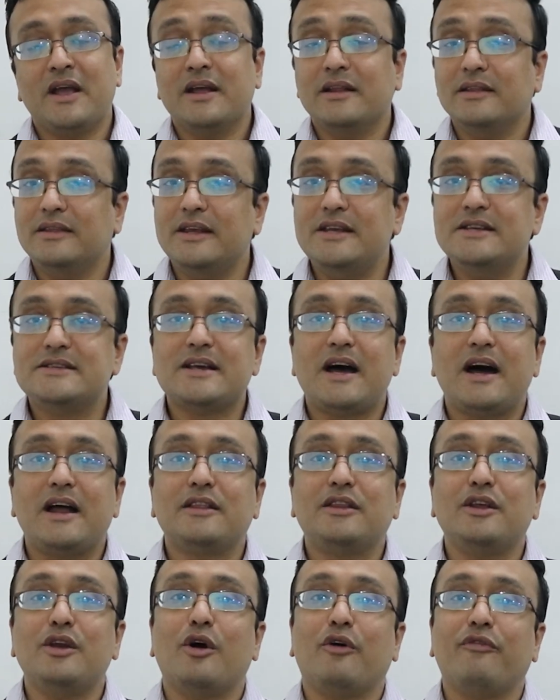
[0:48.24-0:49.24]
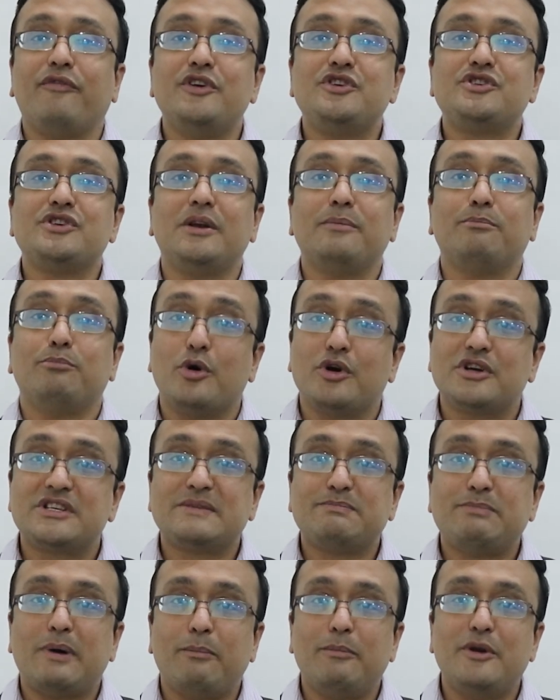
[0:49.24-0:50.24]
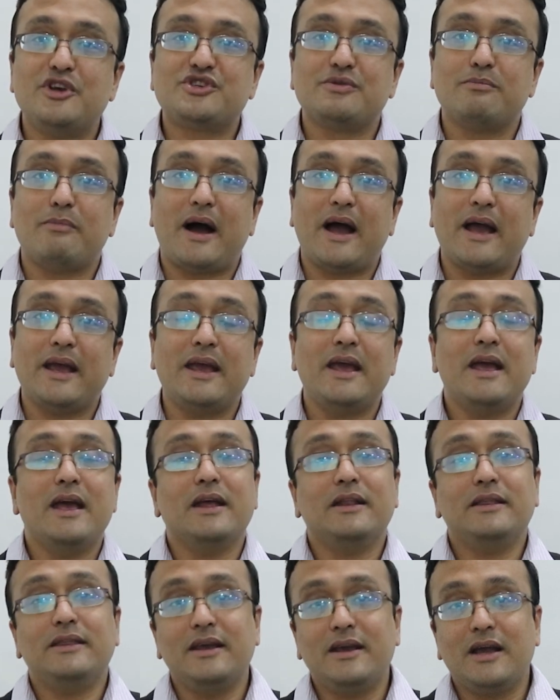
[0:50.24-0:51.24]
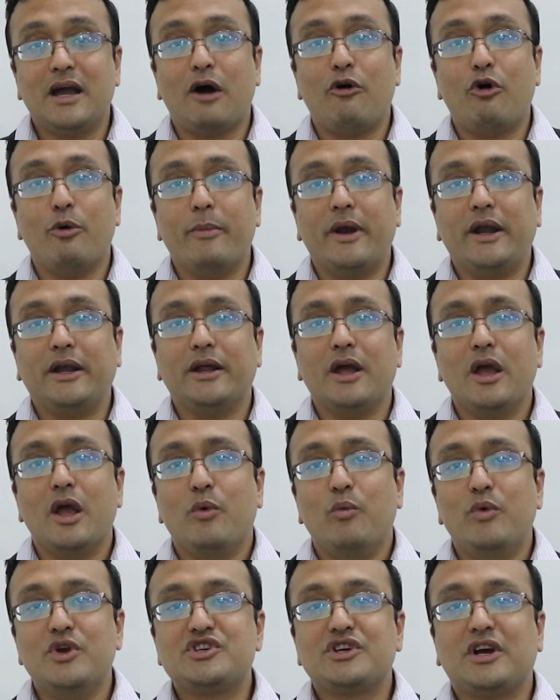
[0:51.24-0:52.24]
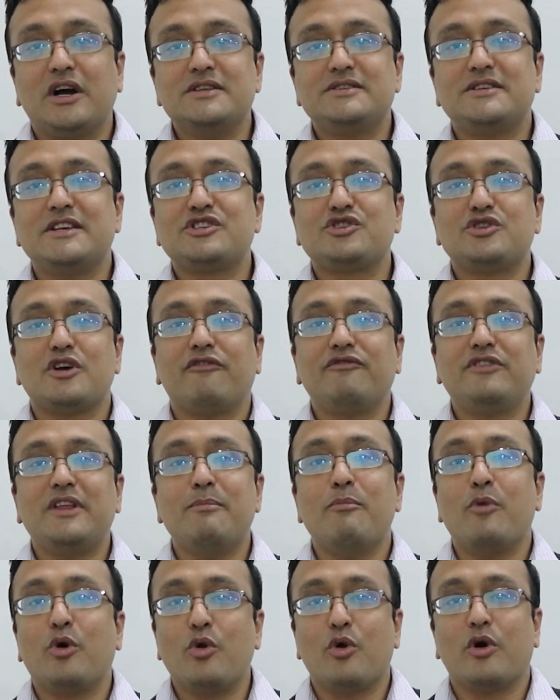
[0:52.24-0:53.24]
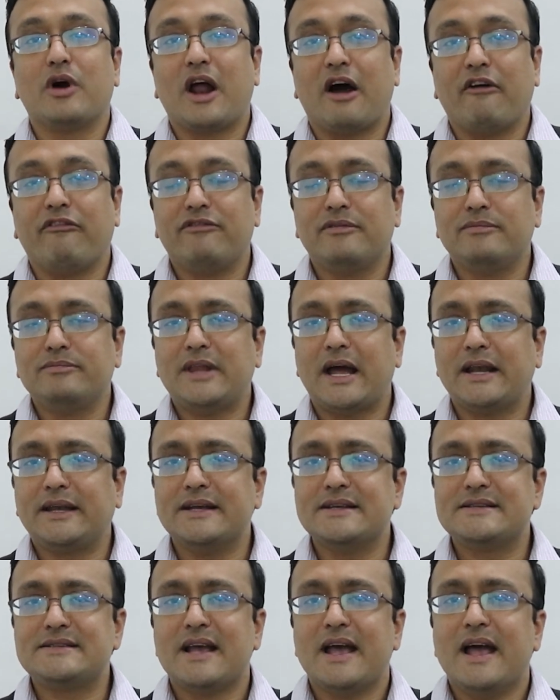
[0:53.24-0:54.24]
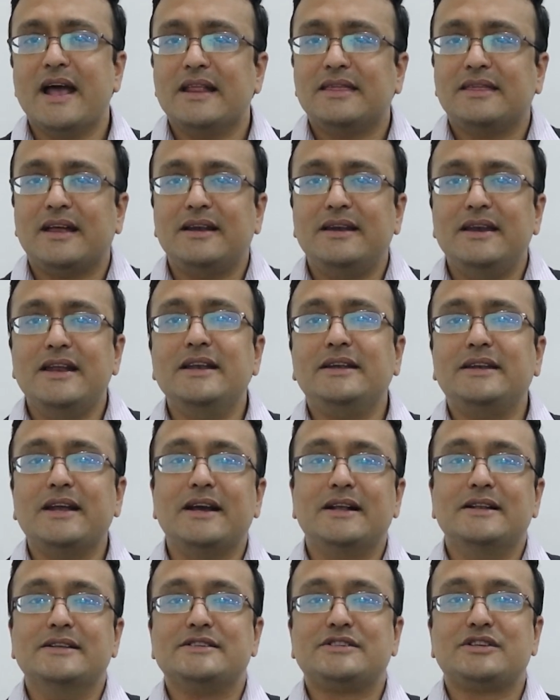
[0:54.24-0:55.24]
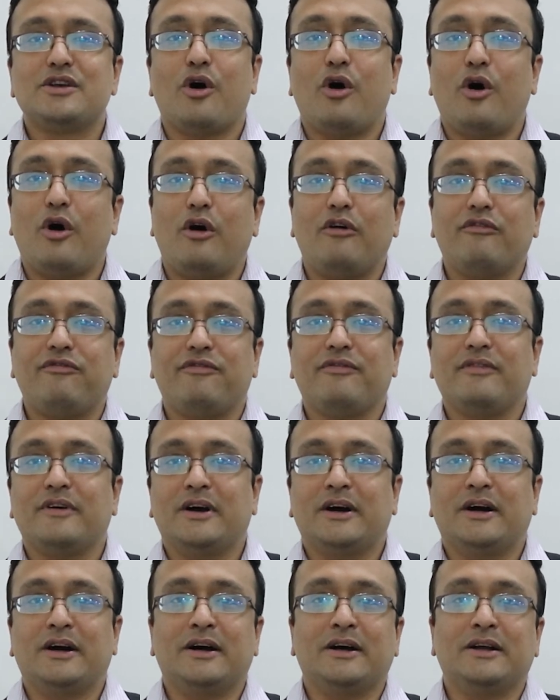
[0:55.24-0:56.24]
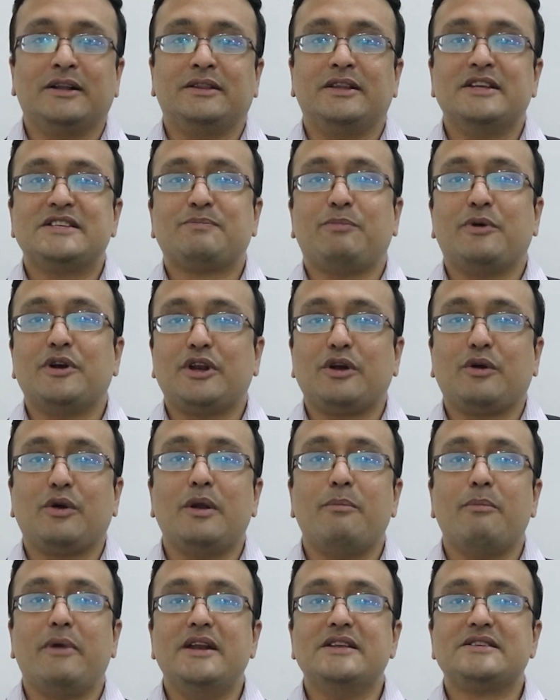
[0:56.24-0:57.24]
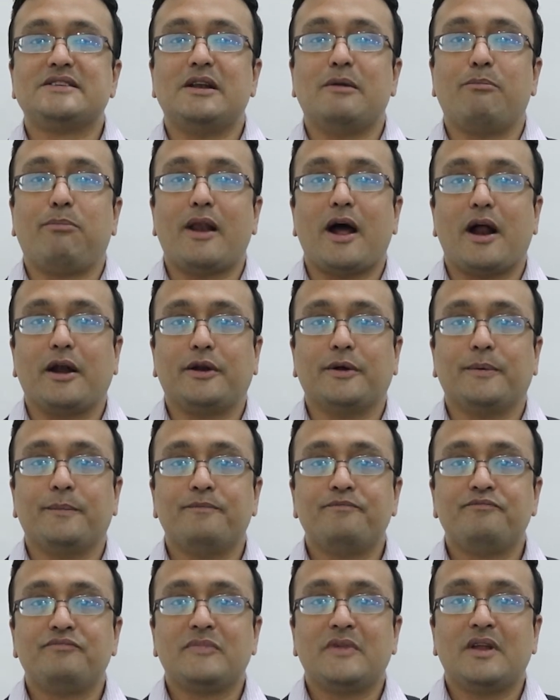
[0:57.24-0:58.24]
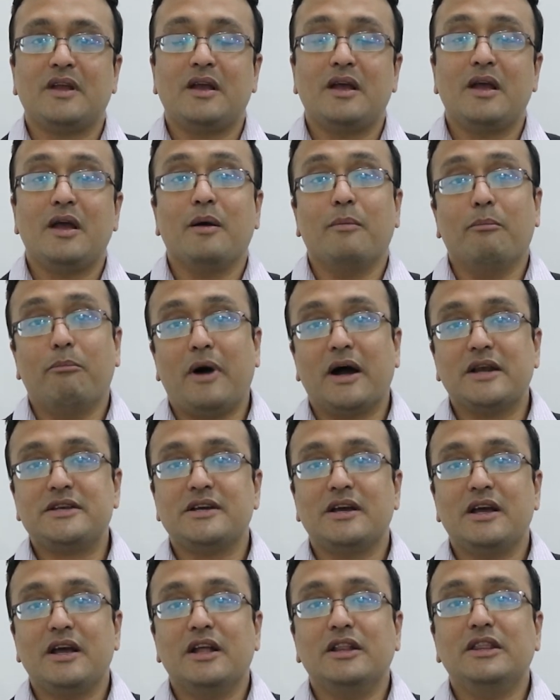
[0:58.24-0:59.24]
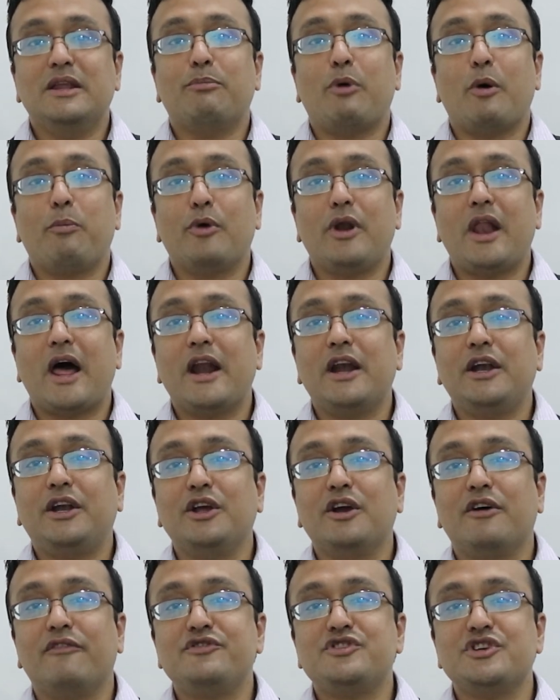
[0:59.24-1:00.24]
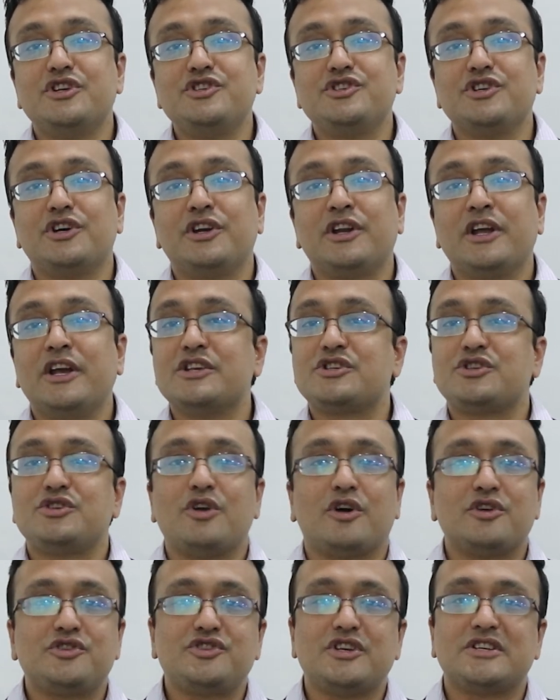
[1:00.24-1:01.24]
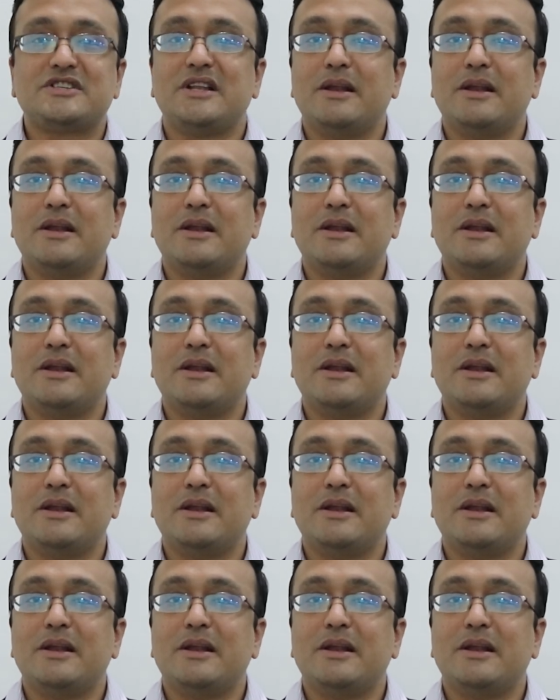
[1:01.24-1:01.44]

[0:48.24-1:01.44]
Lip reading: These are the official books published by the government, which consists of the monograph, that is the details of this particular medicinal plant. But the popularity of ginger is not just